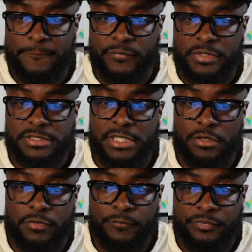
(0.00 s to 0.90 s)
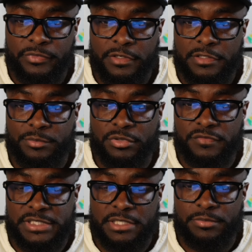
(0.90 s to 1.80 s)
So the proof
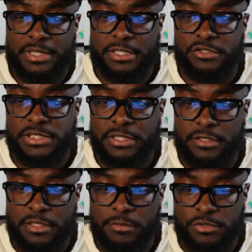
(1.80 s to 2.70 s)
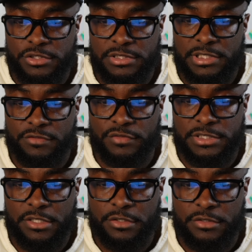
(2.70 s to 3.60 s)
is in the pudding. You're seeing the numbers, you're seeing the
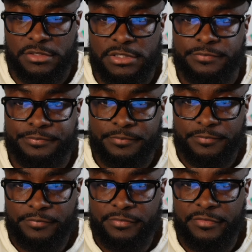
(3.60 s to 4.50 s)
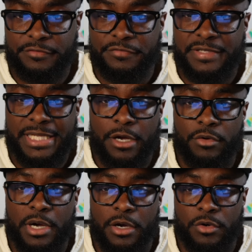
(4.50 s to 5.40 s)
returns.
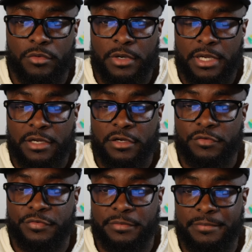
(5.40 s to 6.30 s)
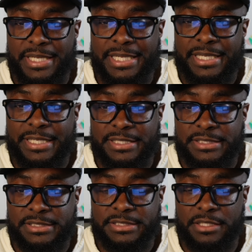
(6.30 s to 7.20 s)
VOO for me
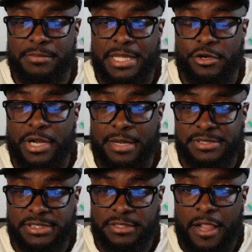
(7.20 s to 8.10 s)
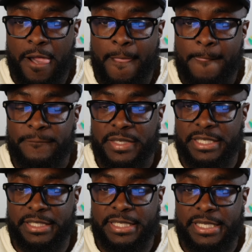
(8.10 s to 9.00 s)
is the better option. And
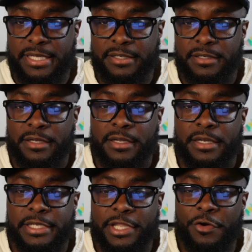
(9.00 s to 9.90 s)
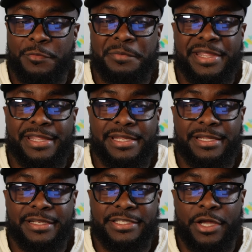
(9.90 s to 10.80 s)
again, don't
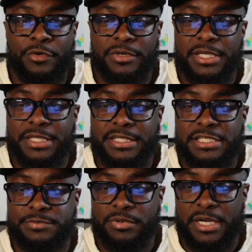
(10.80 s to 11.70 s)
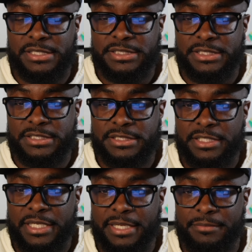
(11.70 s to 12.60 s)
look at these prices
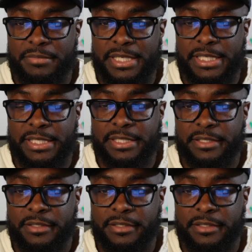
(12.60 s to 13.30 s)
and be,